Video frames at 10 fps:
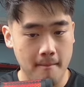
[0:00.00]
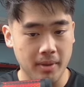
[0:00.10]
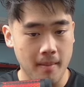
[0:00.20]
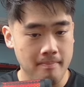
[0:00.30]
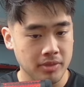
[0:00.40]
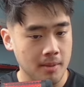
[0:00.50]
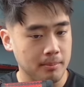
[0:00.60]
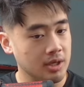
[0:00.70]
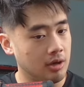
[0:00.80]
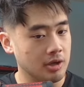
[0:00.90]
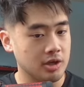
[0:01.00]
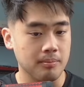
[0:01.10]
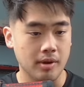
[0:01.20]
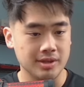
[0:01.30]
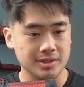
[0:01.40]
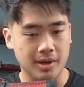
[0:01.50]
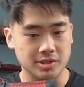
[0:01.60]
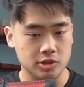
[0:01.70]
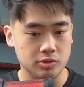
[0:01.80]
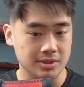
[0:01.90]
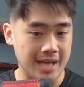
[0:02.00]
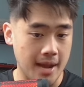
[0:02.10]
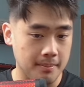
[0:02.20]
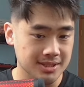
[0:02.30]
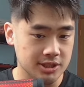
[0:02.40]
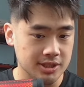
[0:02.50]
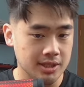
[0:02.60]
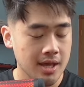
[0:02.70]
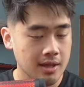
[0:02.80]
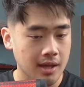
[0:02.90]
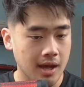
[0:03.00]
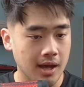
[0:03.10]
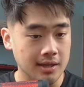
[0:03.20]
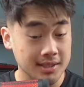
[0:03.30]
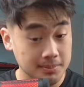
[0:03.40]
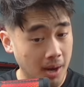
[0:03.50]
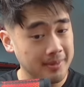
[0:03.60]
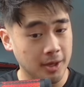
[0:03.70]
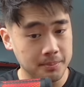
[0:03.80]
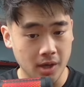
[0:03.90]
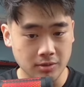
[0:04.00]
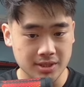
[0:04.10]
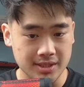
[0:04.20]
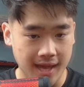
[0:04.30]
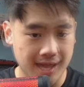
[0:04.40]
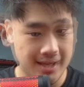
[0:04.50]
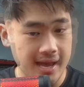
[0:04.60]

but putting all your opponent's monsters to attack position can probably help you OTK.